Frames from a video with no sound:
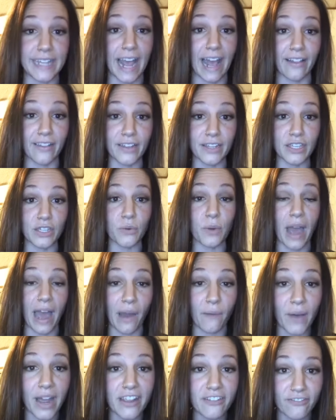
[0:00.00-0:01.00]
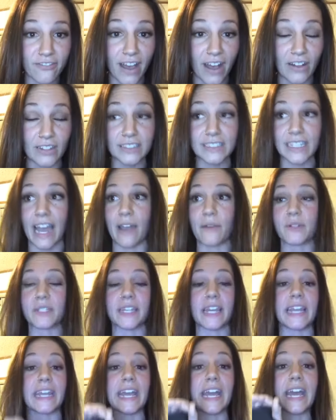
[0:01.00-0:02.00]
telling you how I felt. I
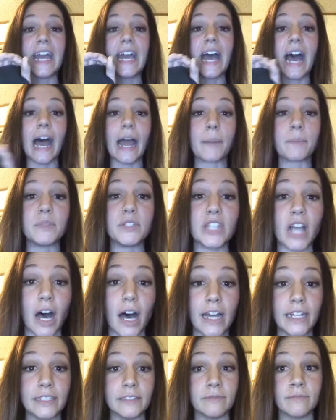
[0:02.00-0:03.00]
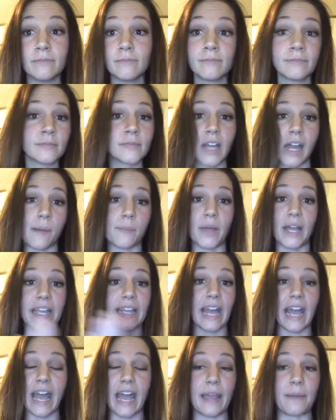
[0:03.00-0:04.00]
was like, I'm done. I'm
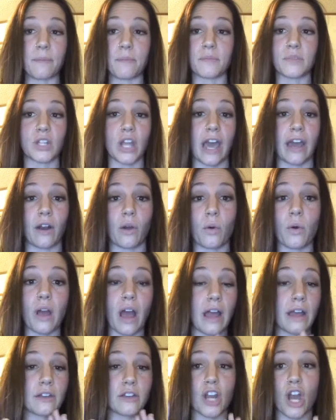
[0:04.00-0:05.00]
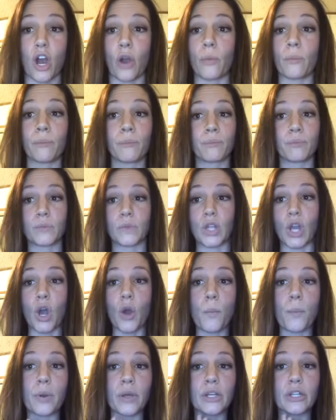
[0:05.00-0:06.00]
like, I'm, I don't, uh, no,
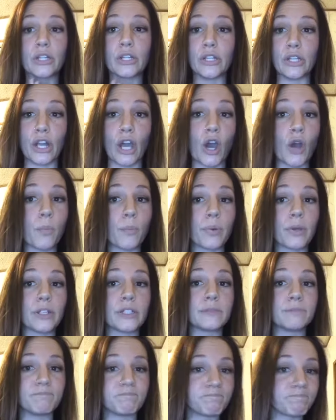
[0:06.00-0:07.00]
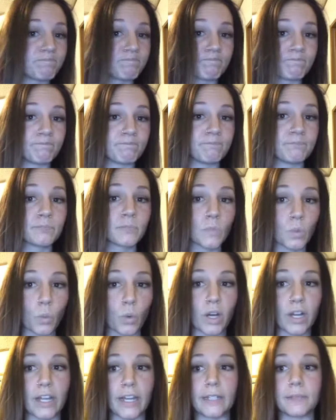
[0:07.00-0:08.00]
nope, nope mm-mm,
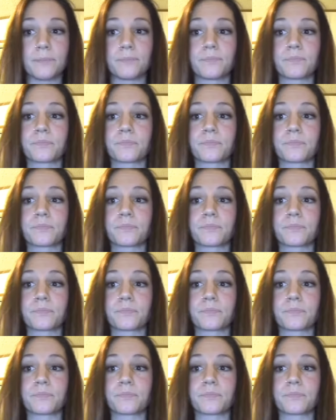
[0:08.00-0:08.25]
we're good.